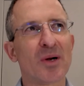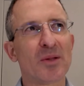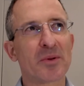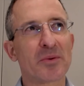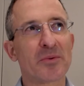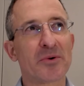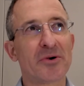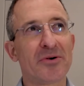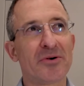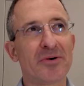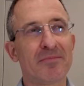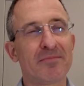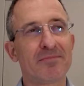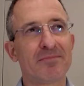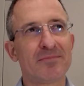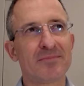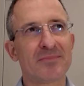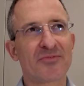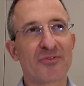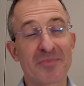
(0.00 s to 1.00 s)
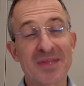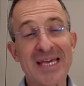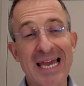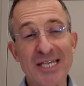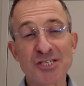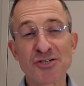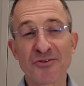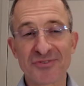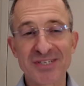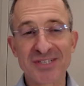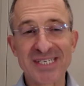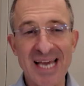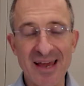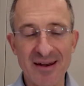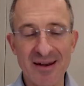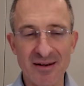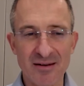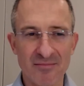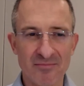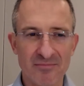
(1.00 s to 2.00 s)
well, we were from the age of
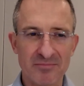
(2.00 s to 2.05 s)
10